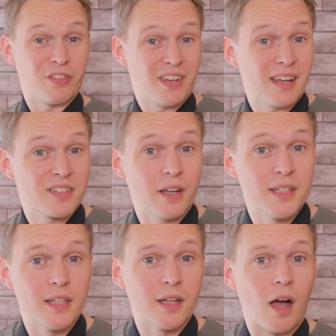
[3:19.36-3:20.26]
for the next
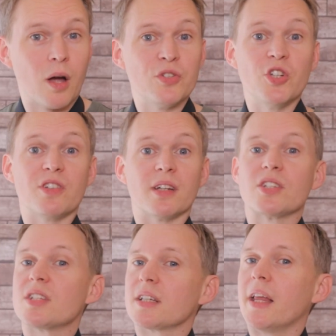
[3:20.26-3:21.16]
idea, I was using a
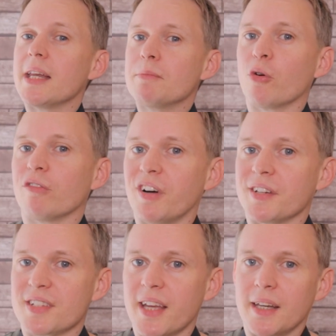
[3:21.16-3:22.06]
slightly more
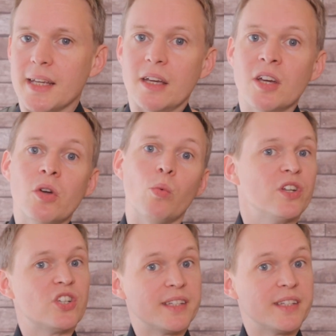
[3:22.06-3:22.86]
advanced technique, which